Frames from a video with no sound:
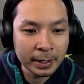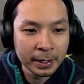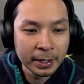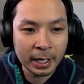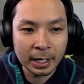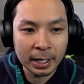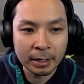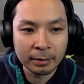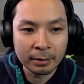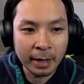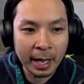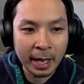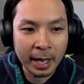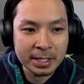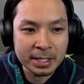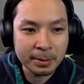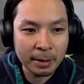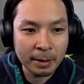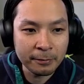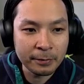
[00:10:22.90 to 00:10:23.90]
add to my
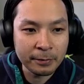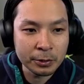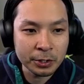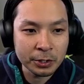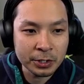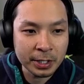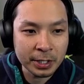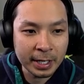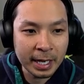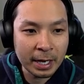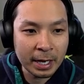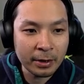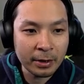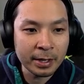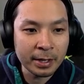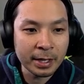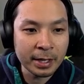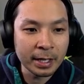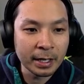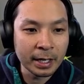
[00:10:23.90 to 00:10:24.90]
futures account, and
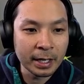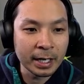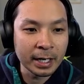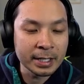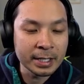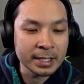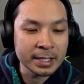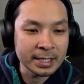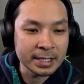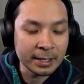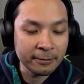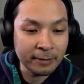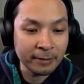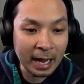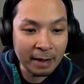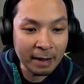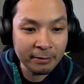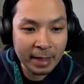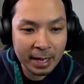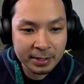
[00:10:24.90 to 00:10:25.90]
then
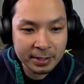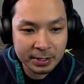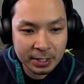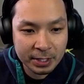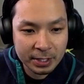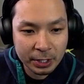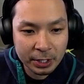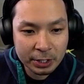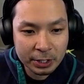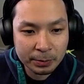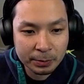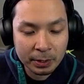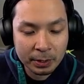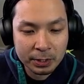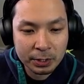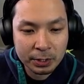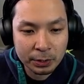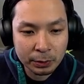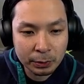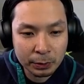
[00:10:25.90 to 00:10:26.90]
65,000 here as well
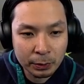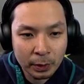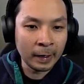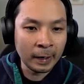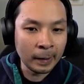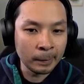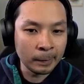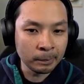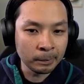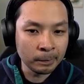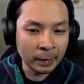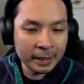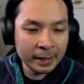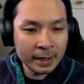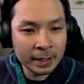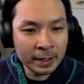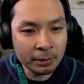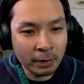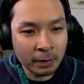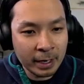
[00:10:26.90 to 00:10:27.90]
too. But I think
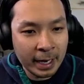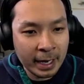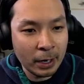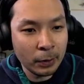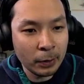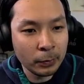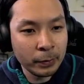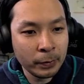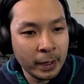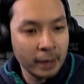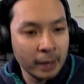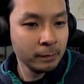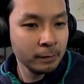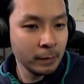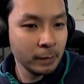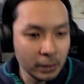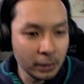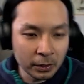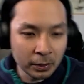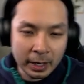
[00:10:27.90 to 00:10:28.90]
right now, either
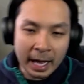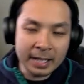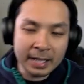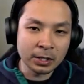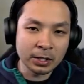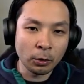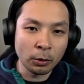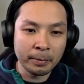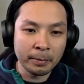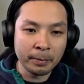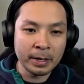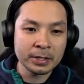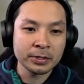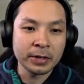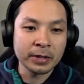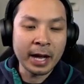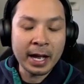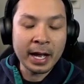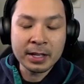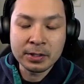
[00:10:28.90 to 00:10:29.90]
add to Coinbase or
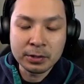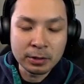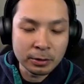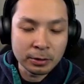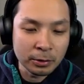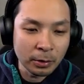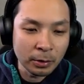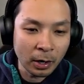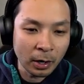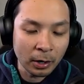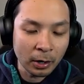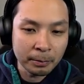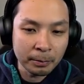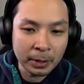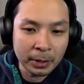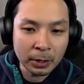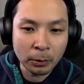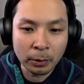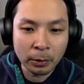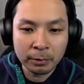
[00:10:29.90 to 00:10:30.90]
add to our
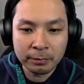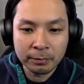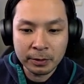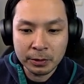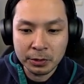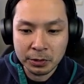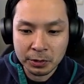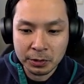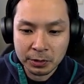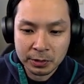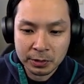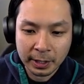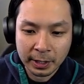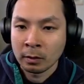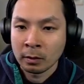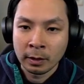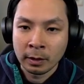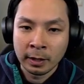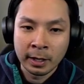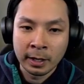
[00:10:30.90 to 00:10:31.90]
Bitcoin futures
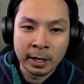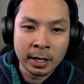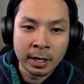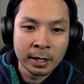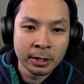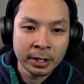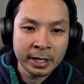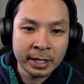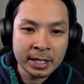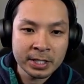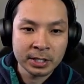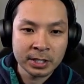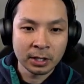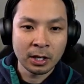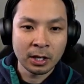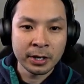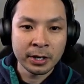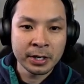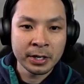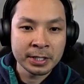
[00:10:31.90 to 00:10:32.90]
account. And looking at Solana,
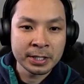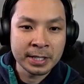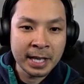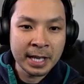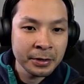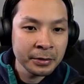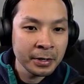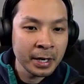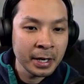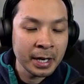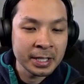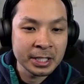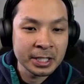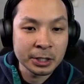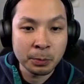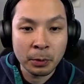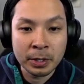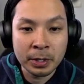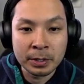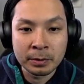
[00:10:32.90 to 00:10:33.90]
it's down
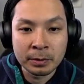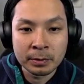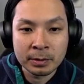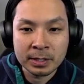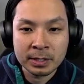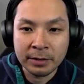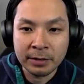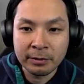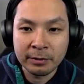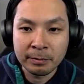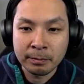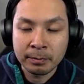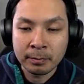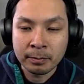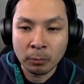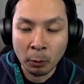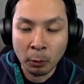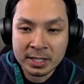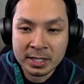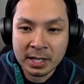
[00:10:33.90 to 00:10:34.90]

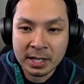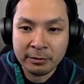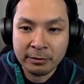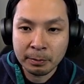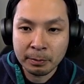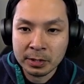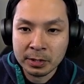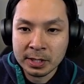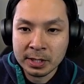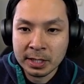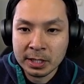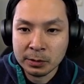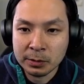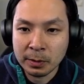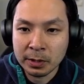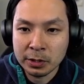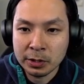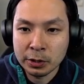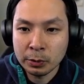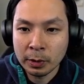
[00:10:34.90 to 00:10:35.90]
6.17% as well
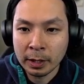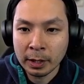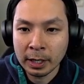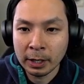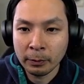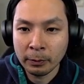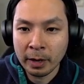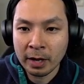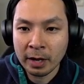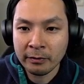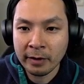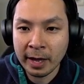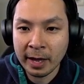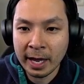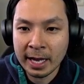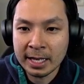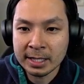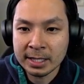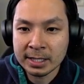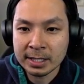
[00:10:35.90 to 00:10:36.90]
too. We have an
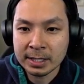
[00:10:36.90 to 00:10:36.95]
8